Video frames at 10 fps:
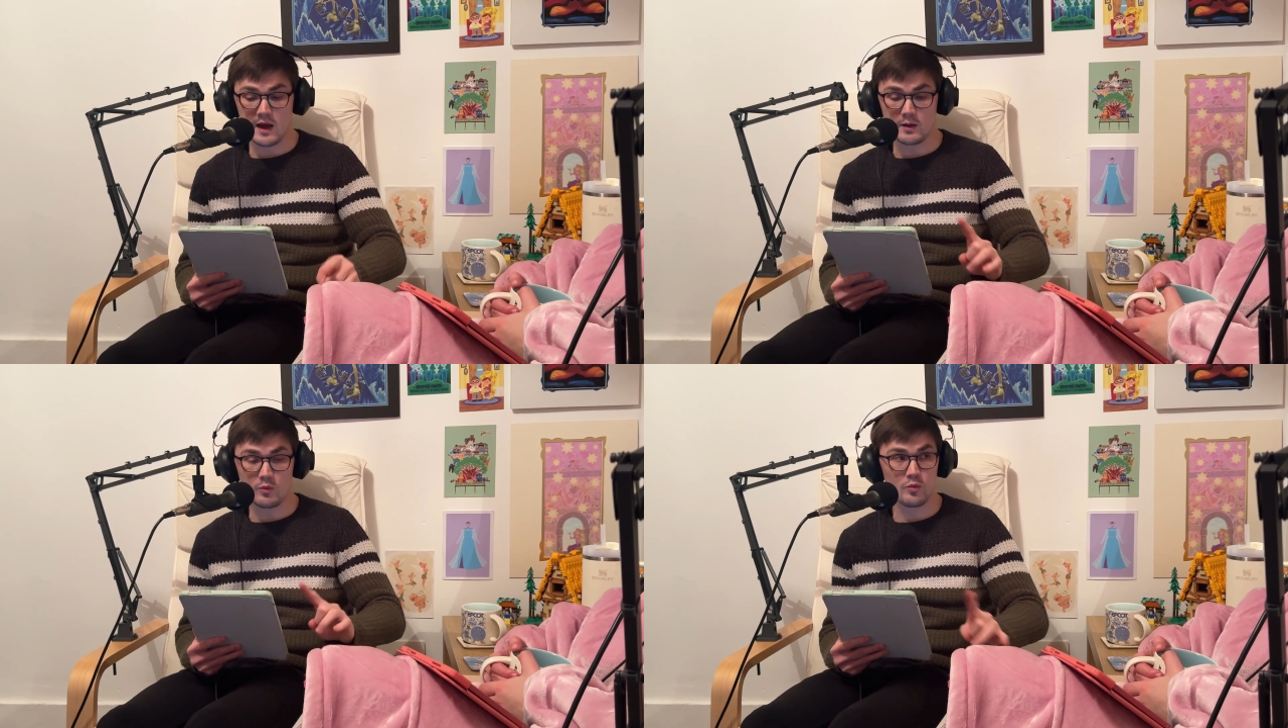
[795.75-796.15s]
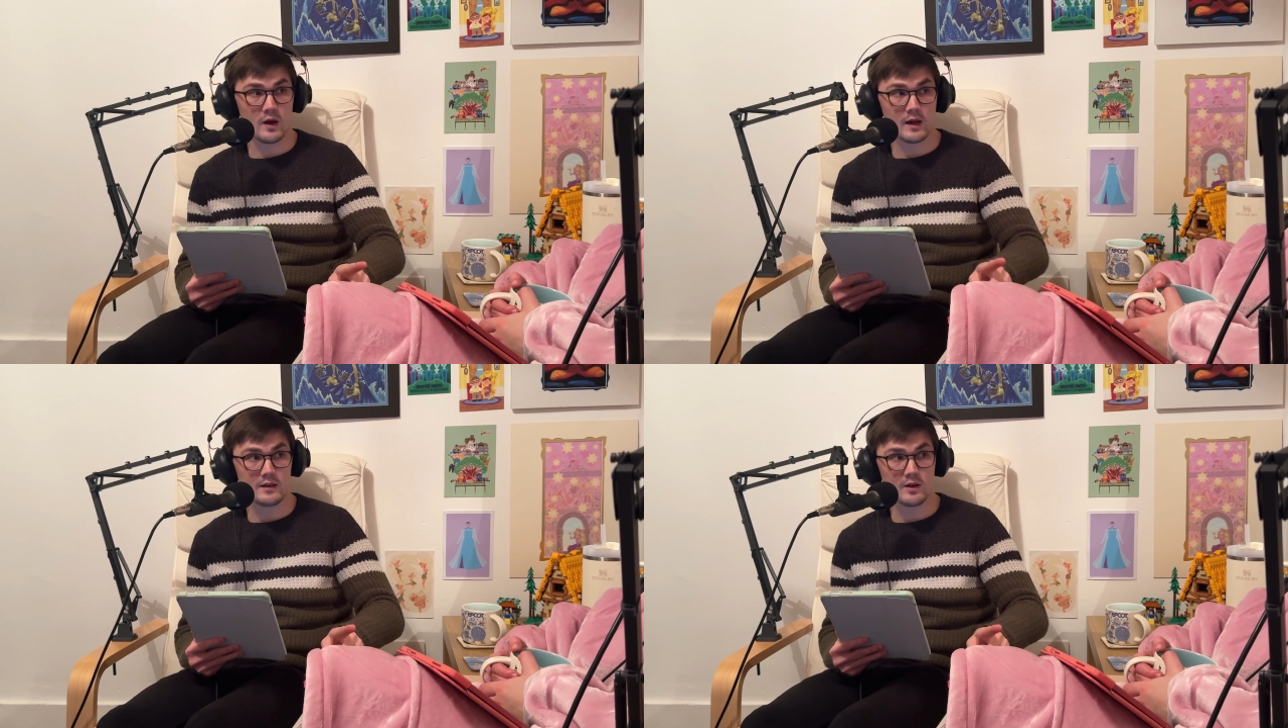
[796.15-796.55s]
and he was
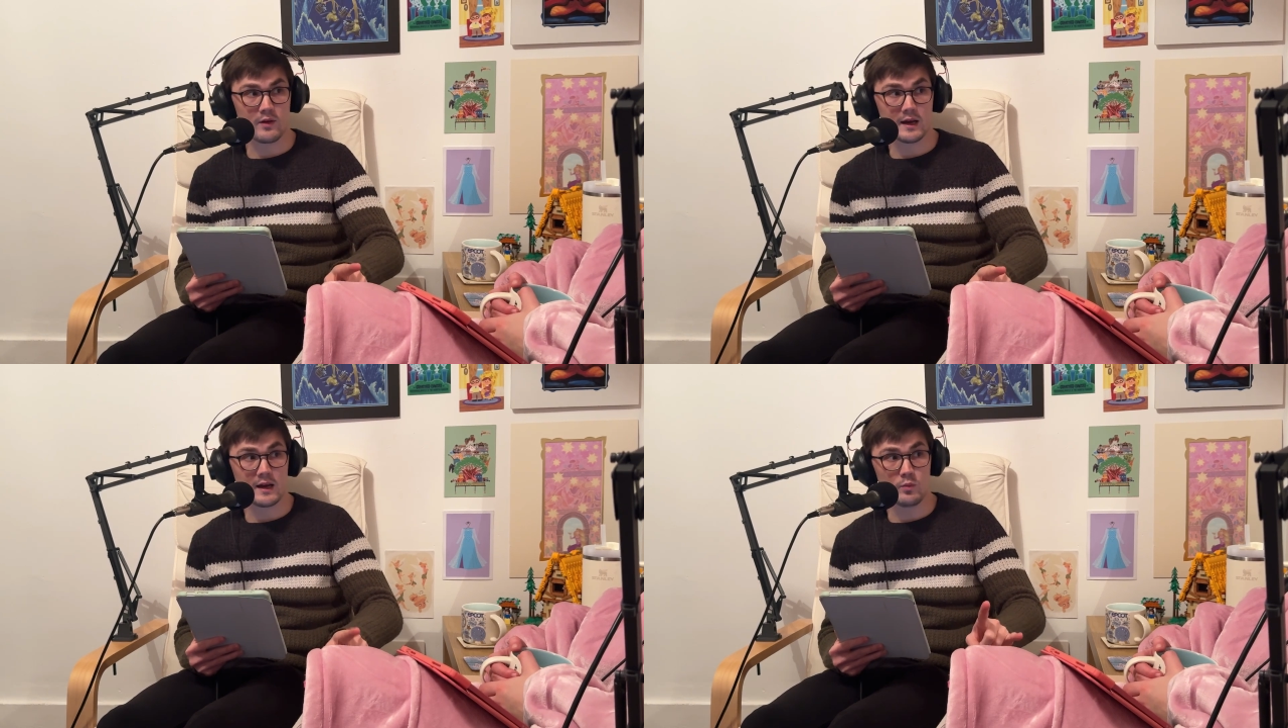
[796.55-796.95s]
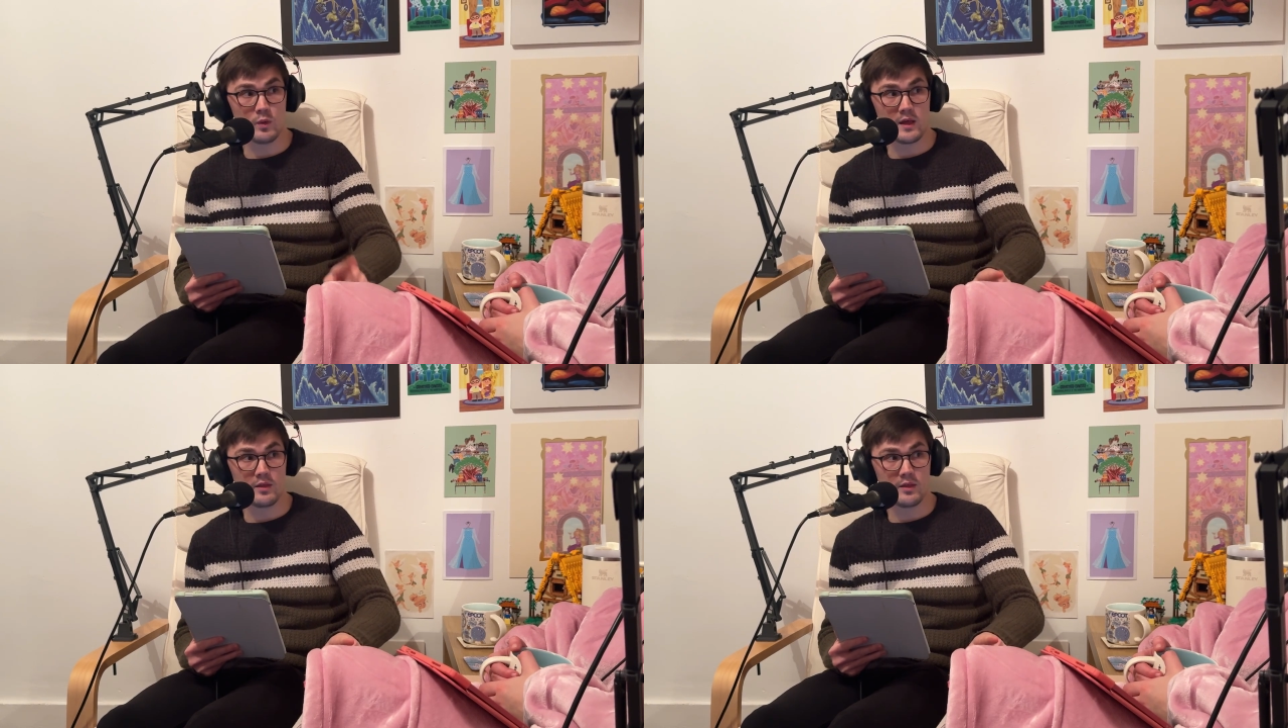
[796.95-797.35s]
working directly
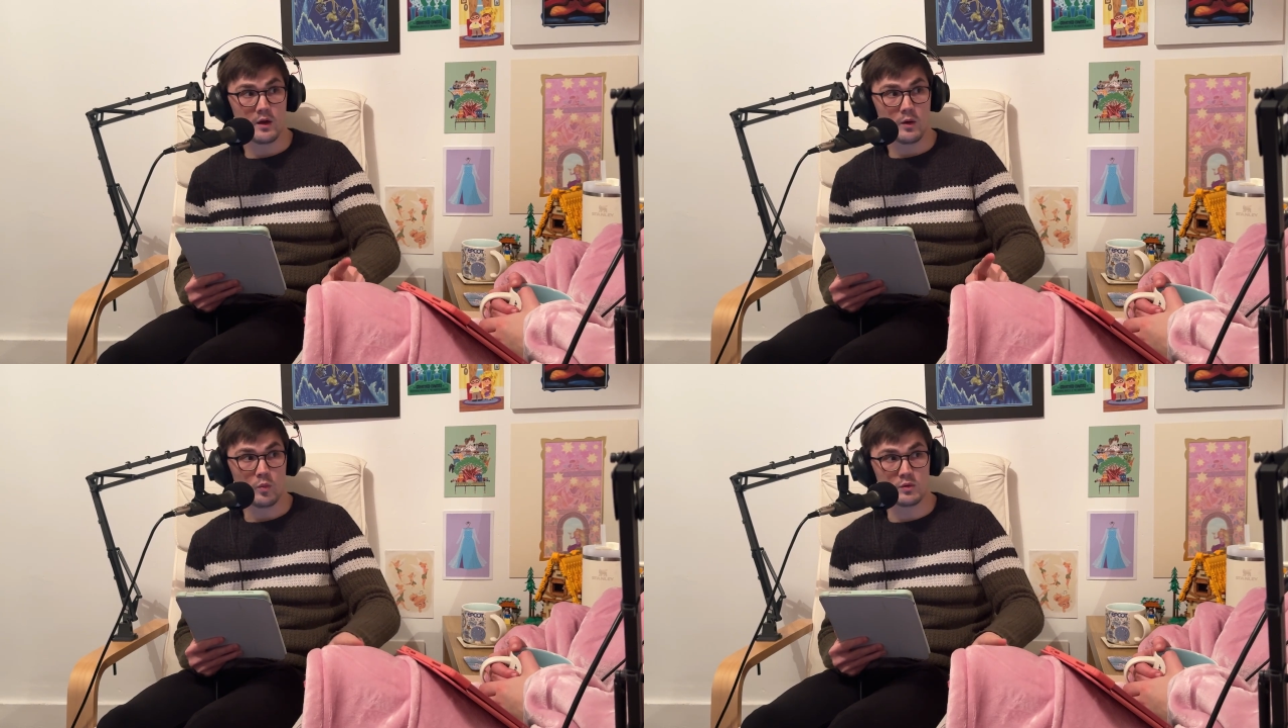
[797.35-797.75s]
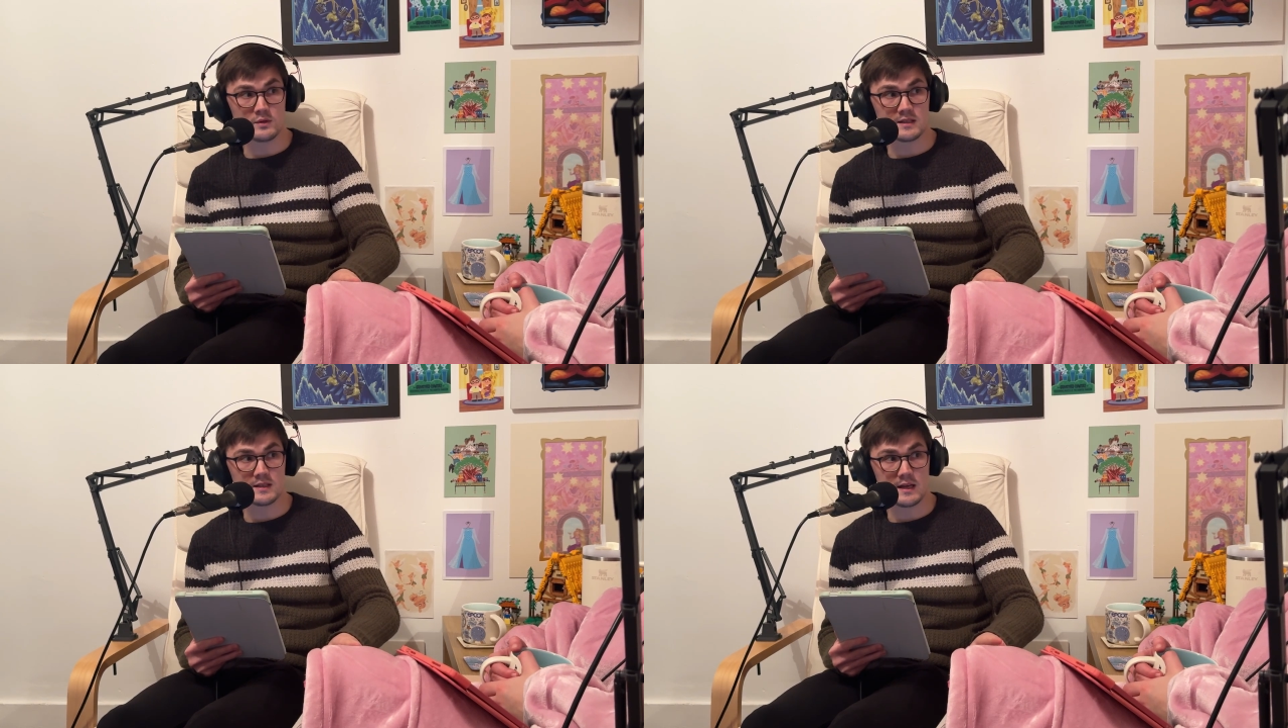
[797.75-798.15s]
with Walt
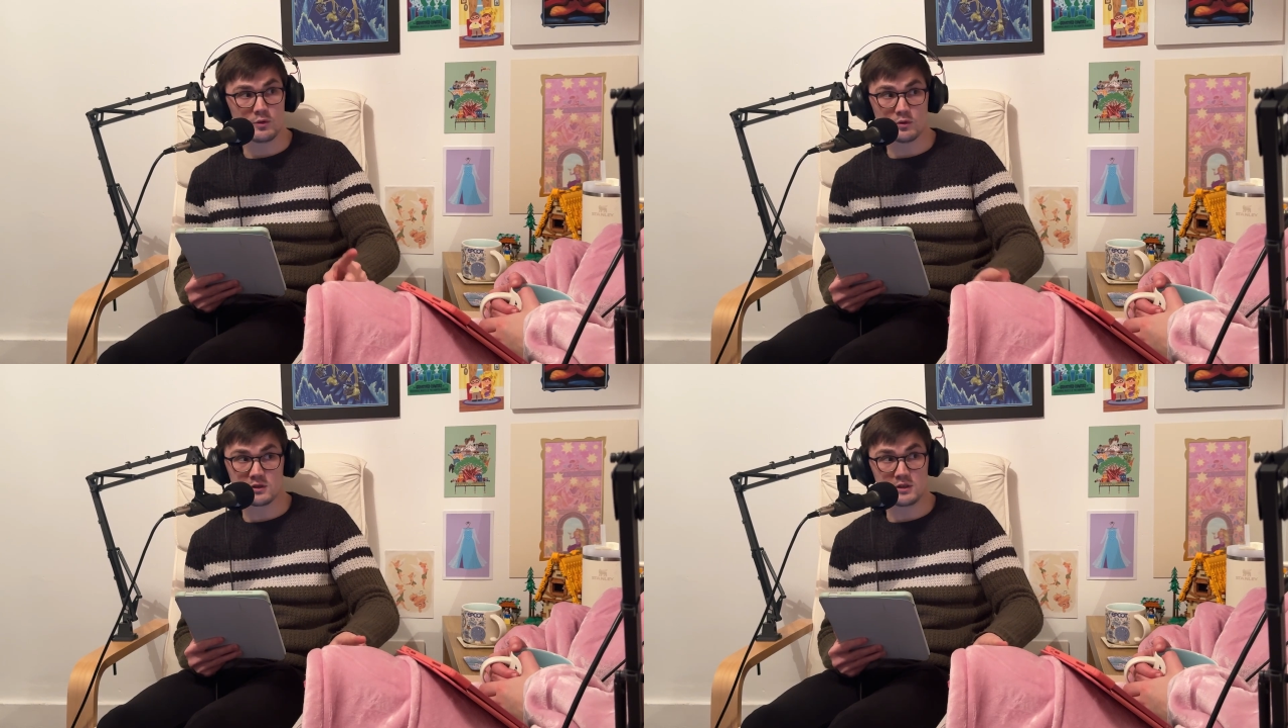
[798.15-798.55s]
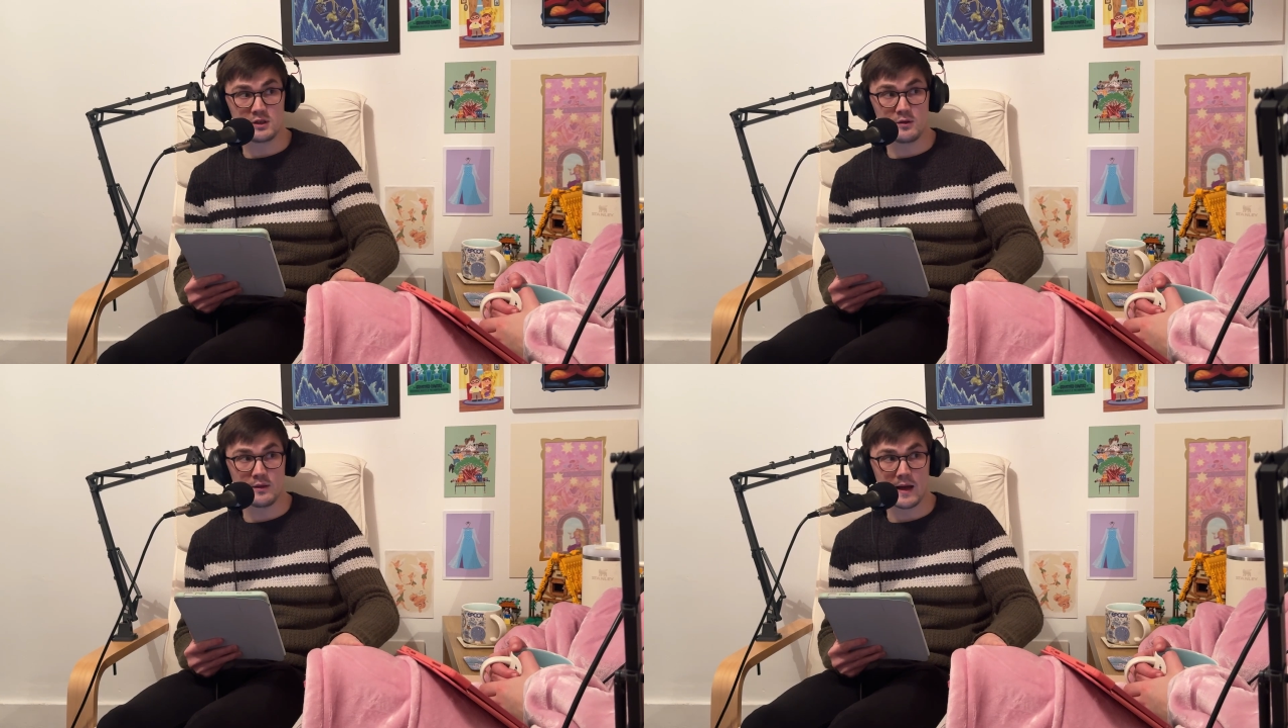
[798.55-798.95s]
Disney in order to
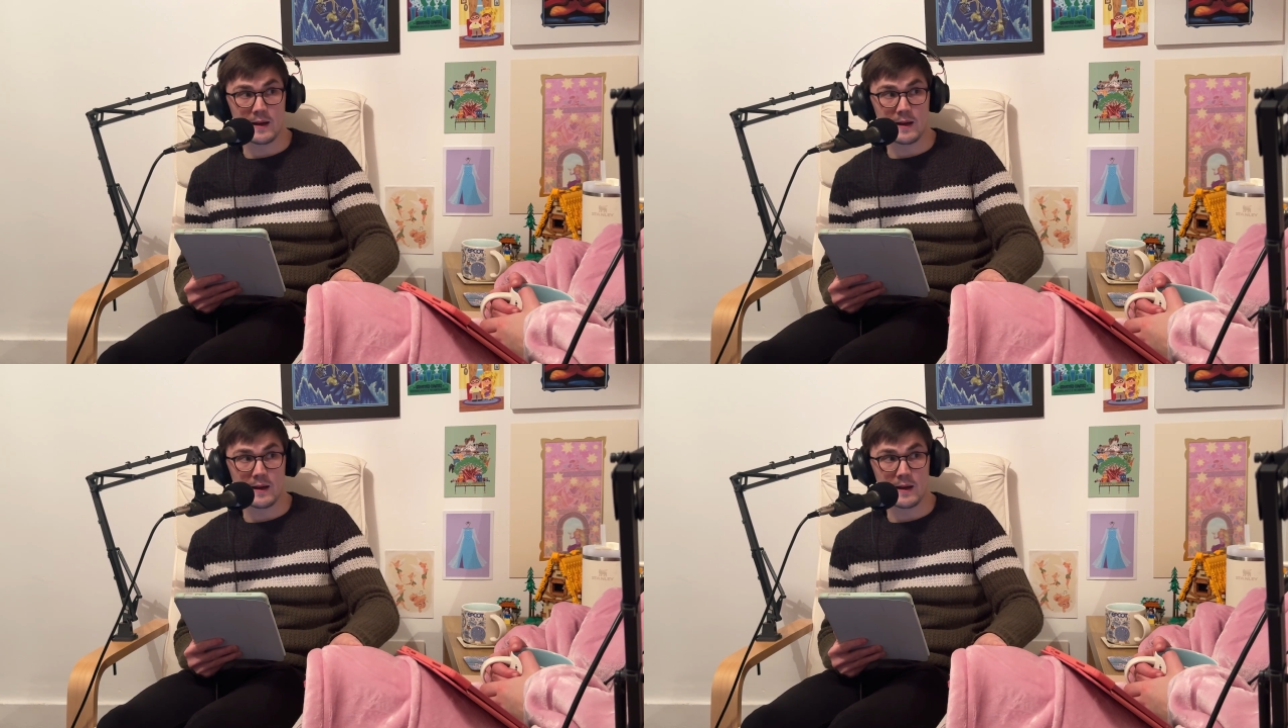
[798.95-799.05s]
do that.